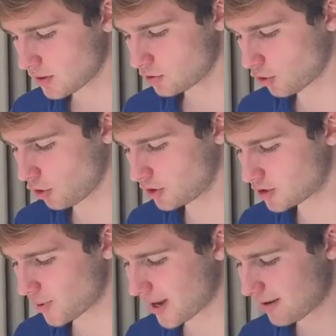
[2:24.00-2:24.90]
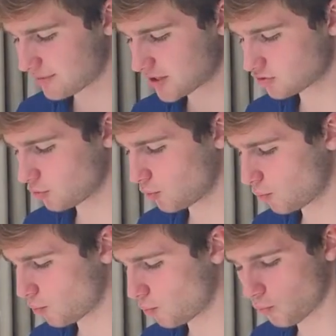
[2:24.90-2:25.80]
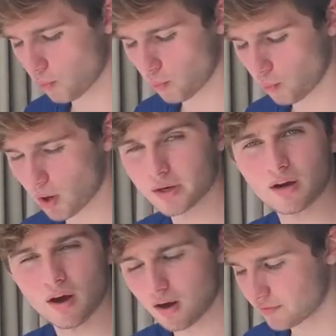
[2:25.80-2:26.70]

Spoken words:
not only do I have an actual 1.5